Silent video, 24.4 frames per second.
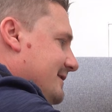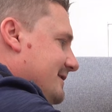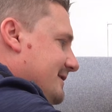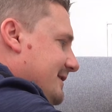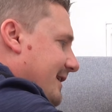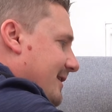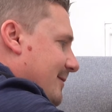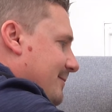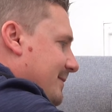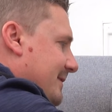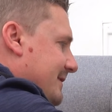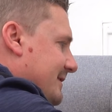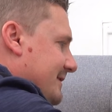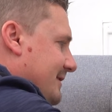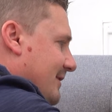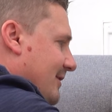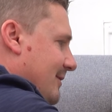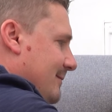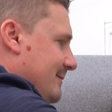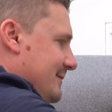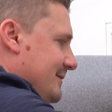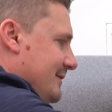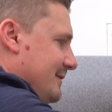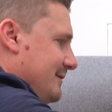setup in
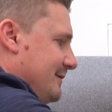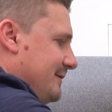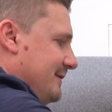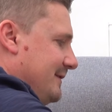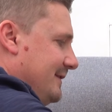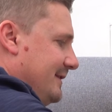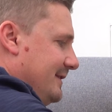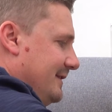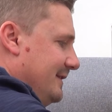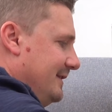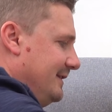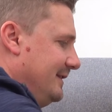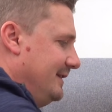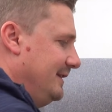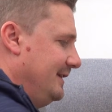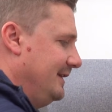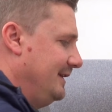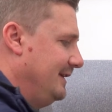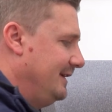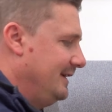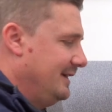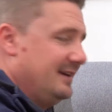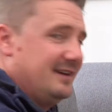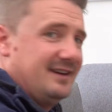terms of
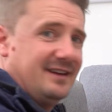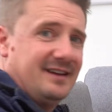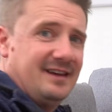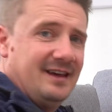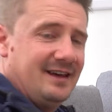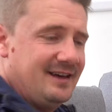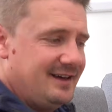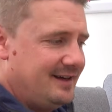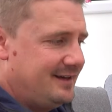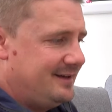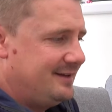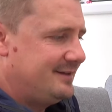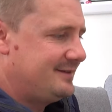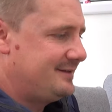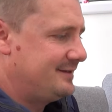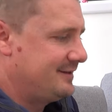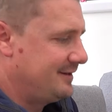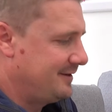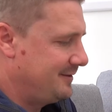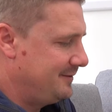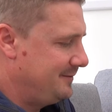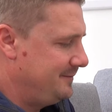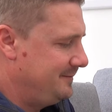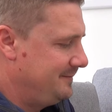gear,
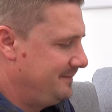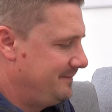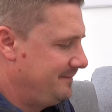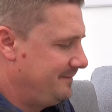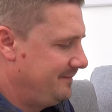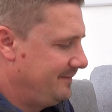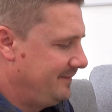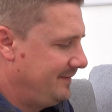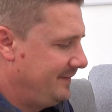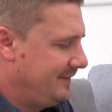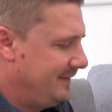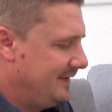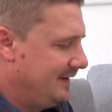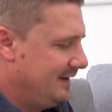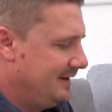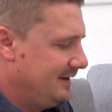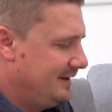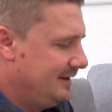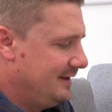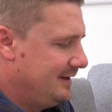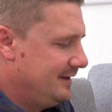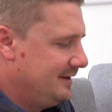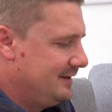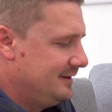so
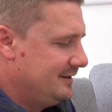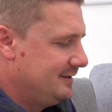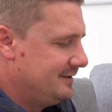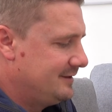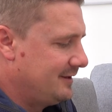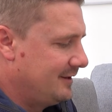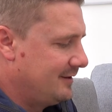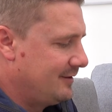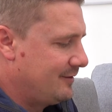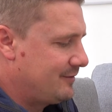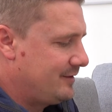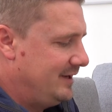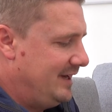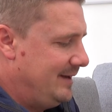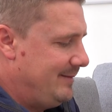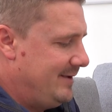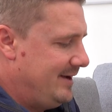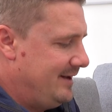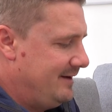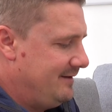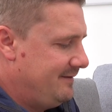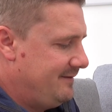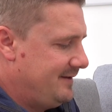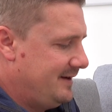sun cream,
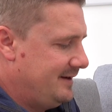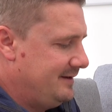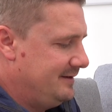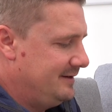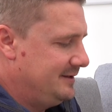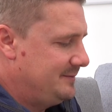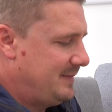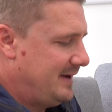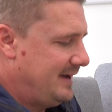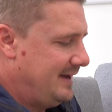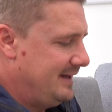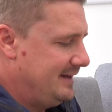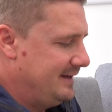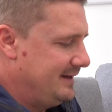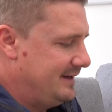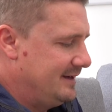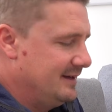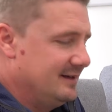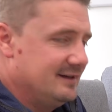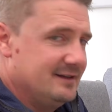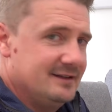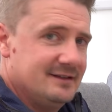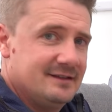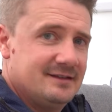ear defenders,
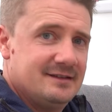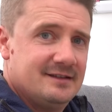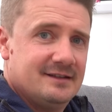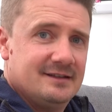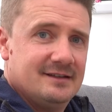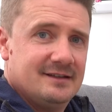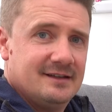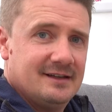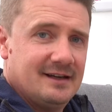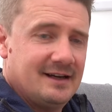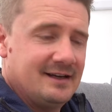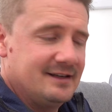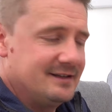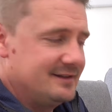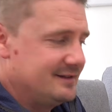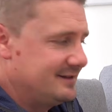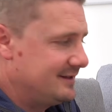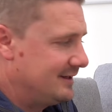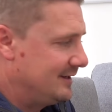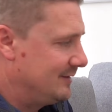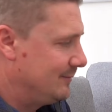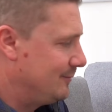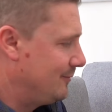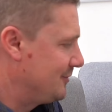painkillers and
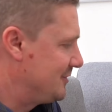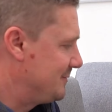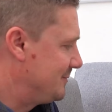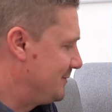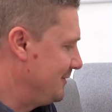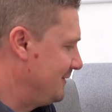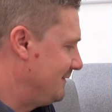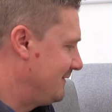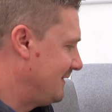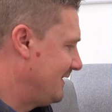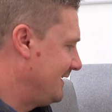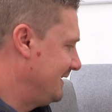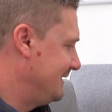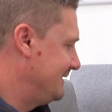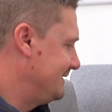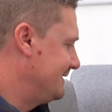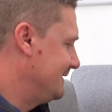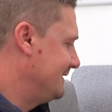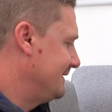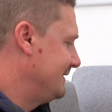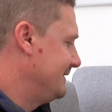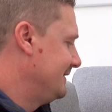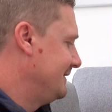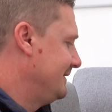waterproof
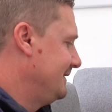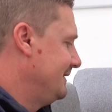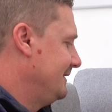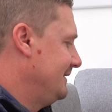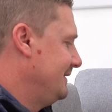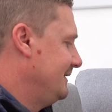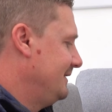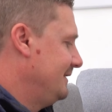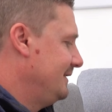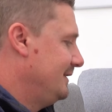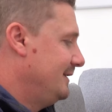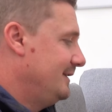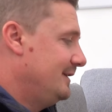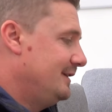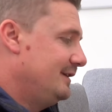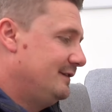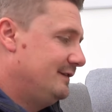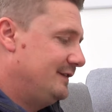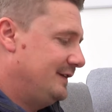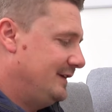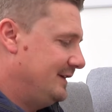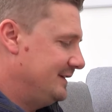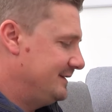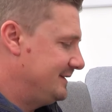lighter,
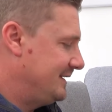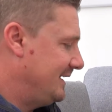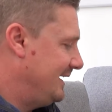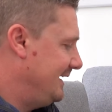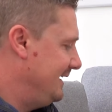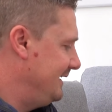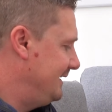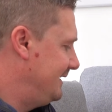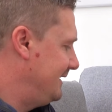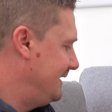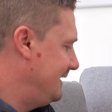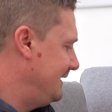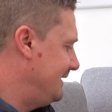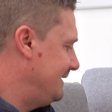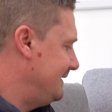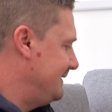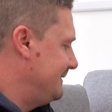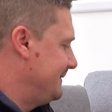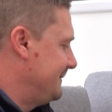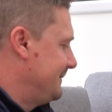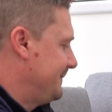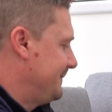first aid kit,